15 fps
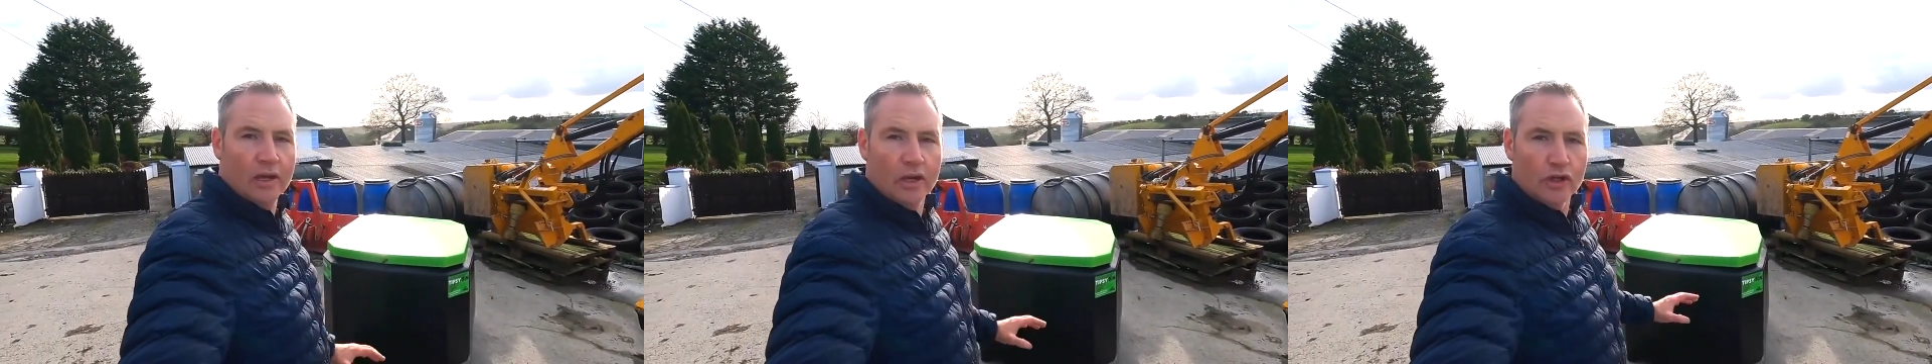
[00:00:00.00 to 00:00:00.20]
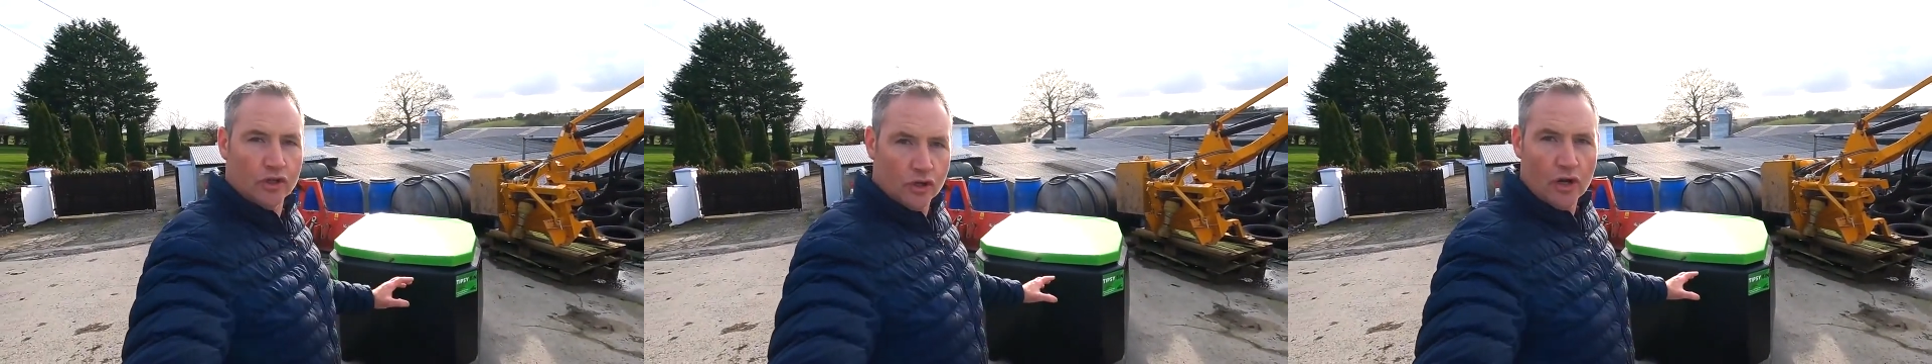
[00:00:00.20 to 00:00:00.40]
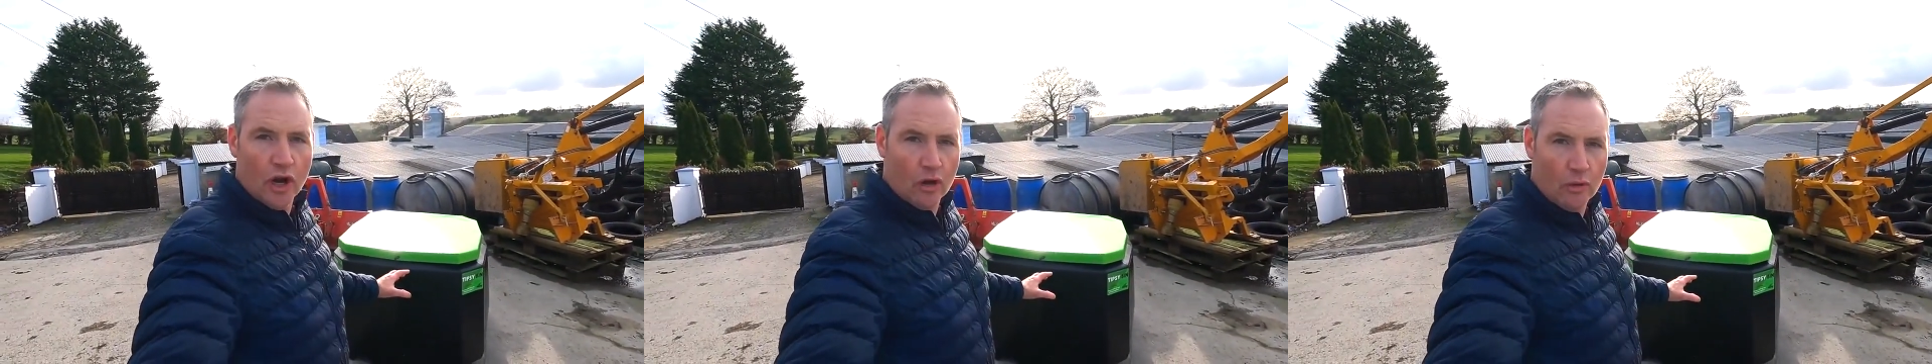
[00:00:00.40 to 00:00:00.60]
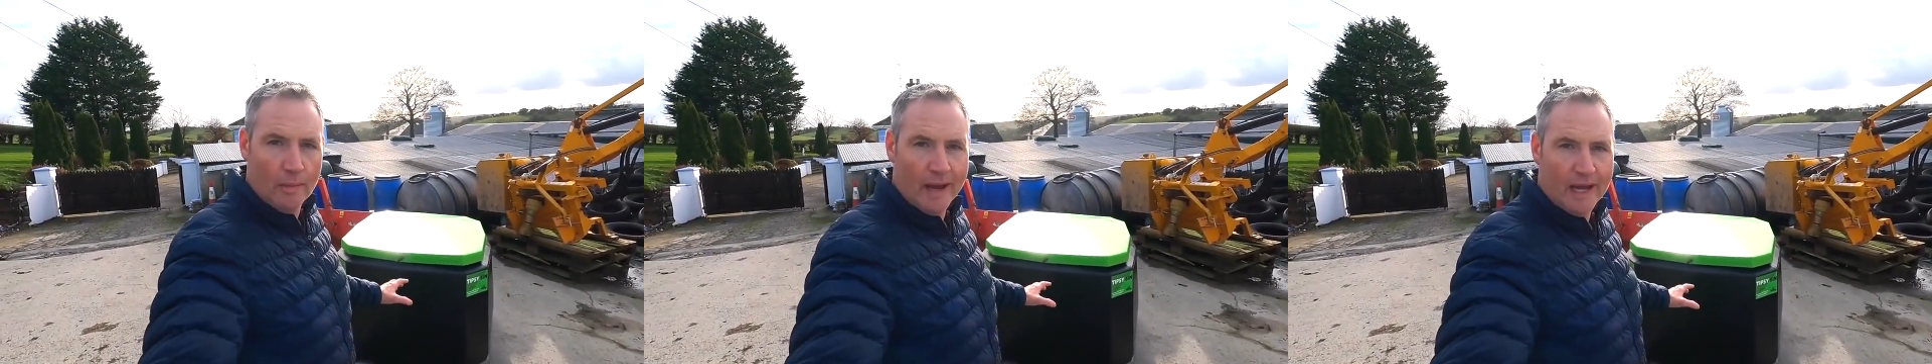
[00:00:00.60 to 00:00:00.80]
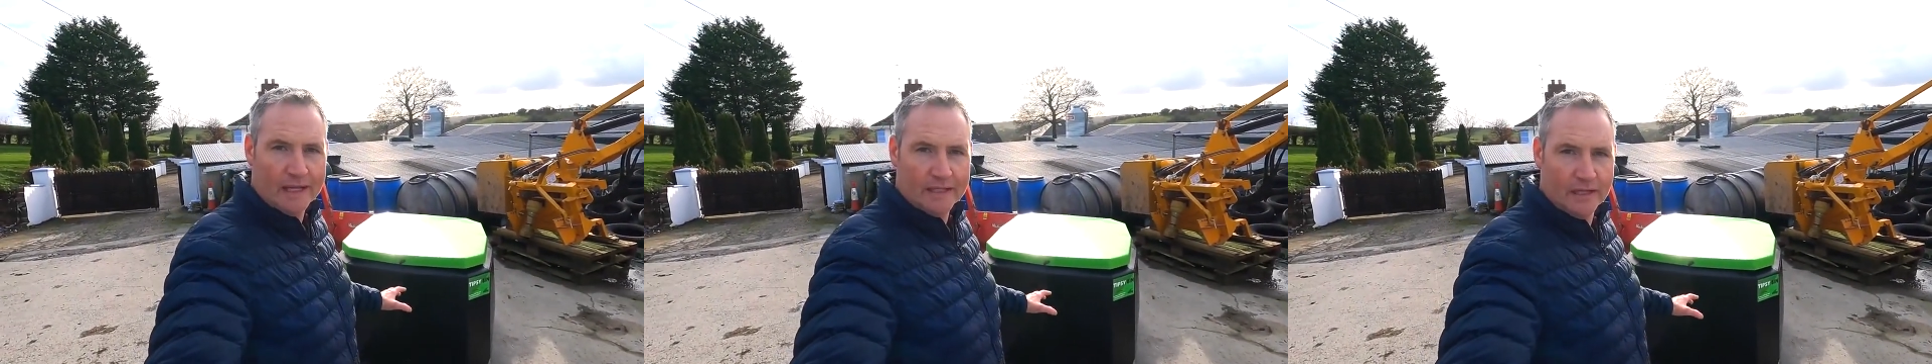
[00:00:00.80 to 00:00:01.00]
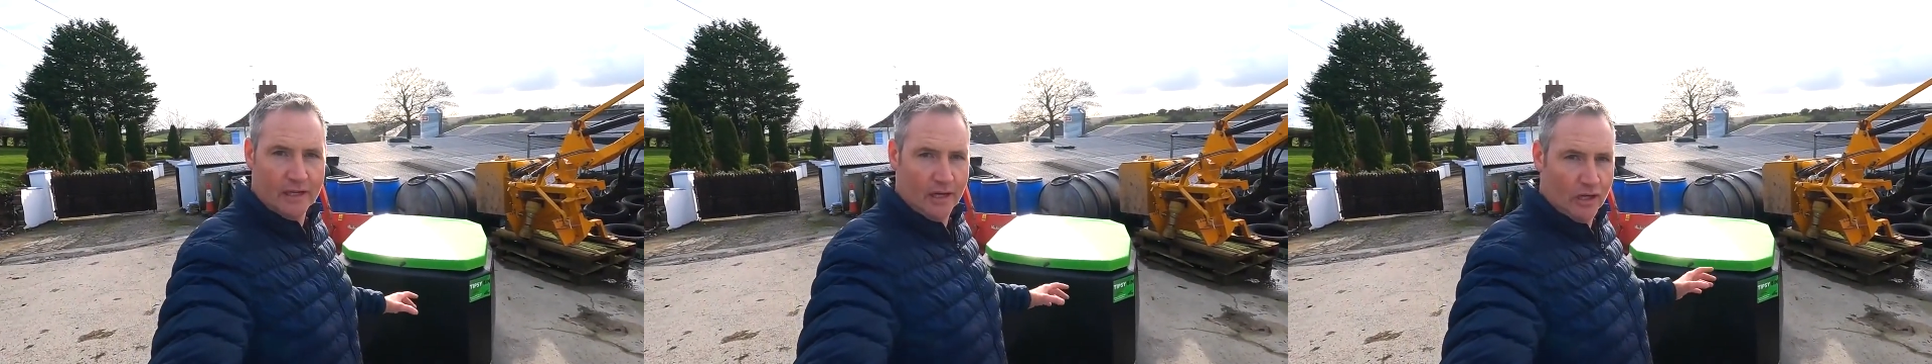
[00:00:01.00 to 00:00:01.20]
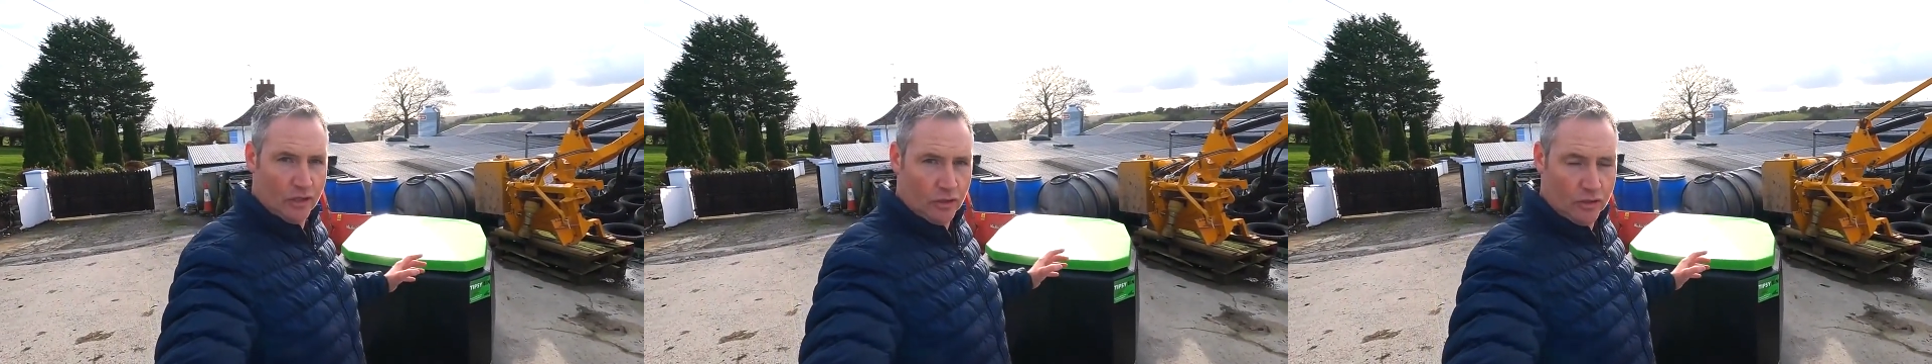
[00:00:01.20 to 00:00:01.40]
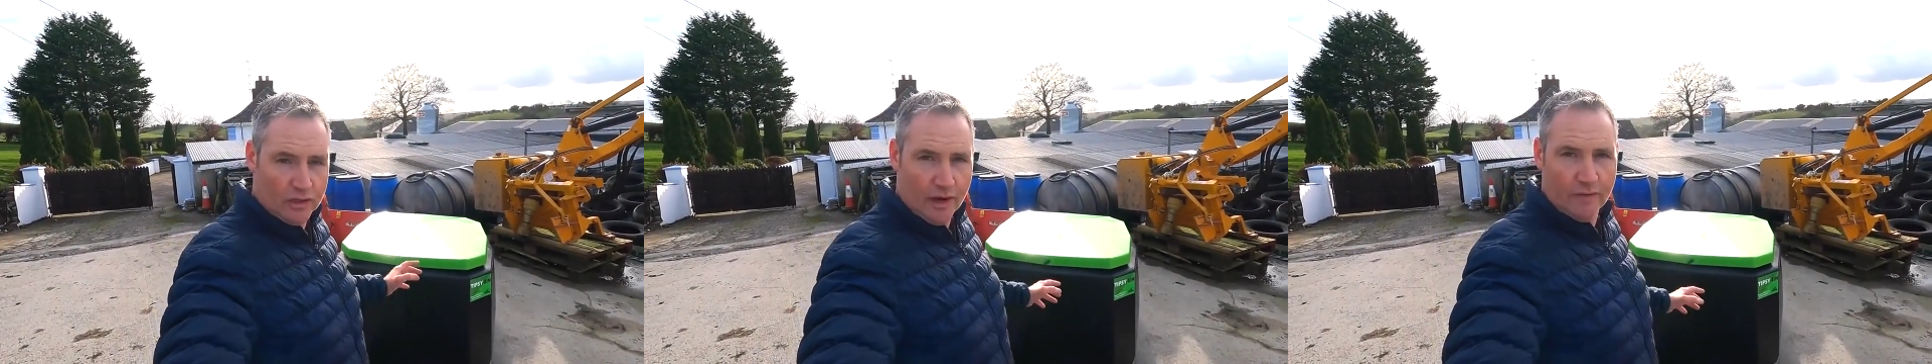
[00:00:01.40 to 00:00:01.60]
should not go past it,
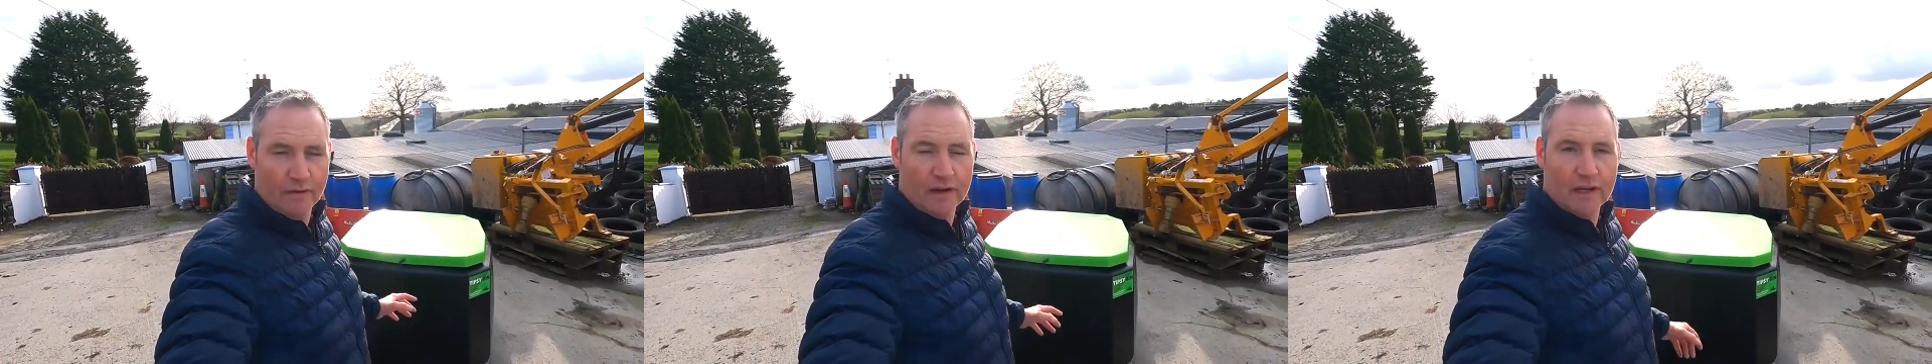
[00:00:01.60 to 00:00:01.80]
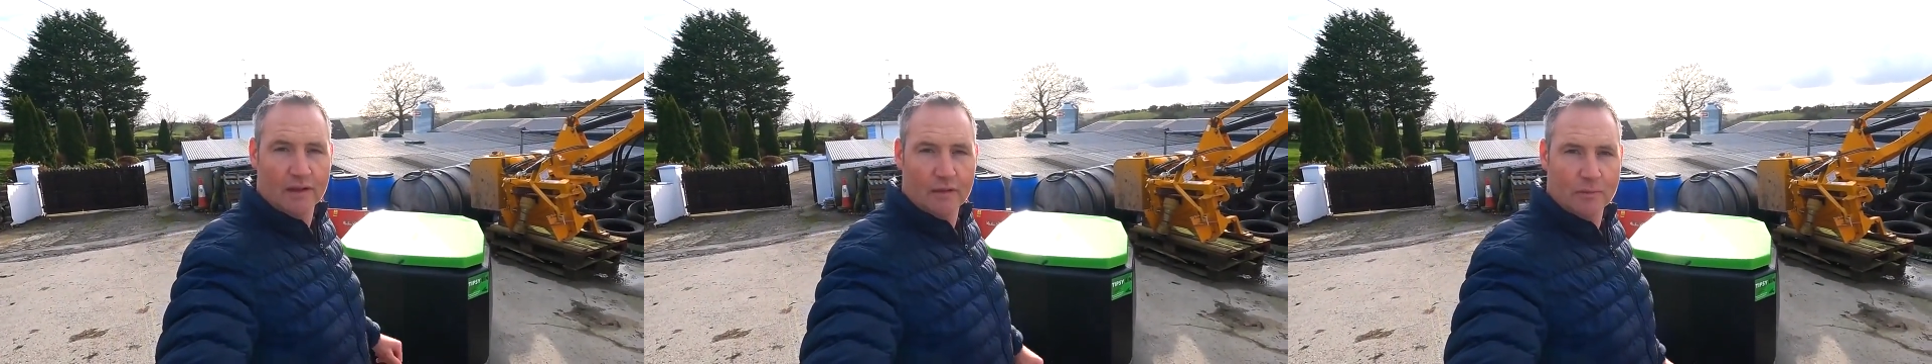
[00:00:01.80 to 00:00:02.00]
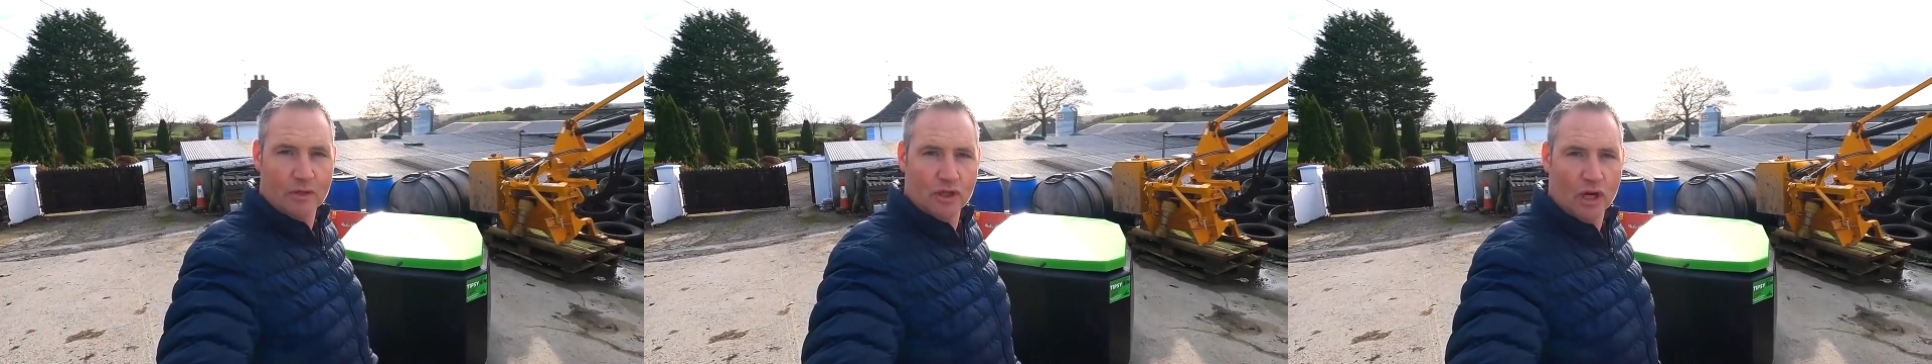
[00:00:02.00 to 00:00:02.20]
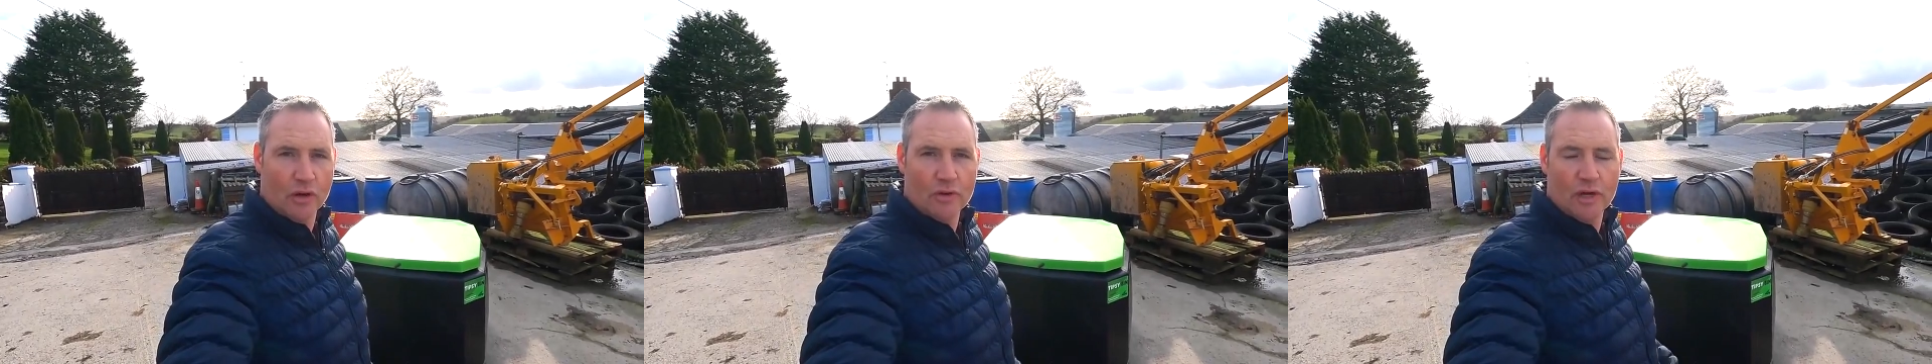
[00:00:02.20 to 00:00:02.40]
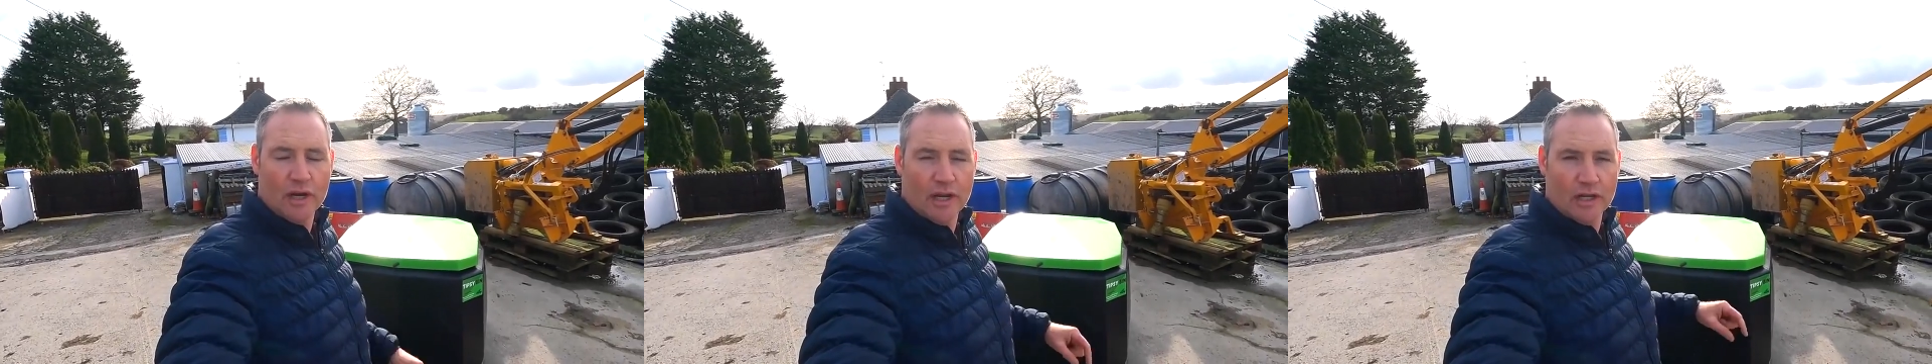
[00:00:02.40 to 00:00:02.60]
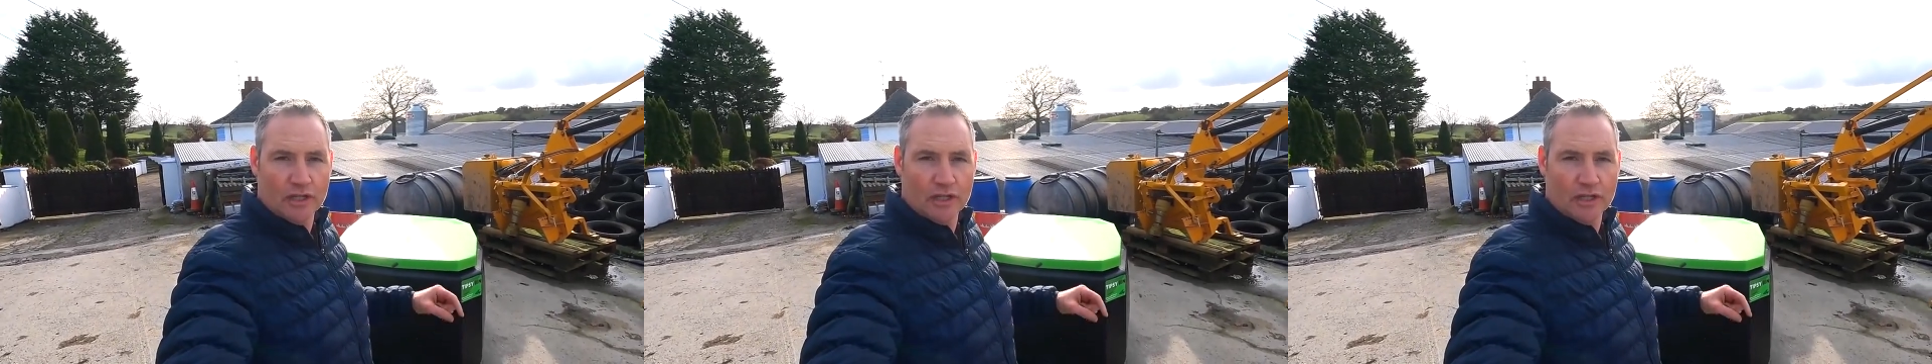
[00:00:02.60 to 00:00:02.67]
should definitely give them a shout.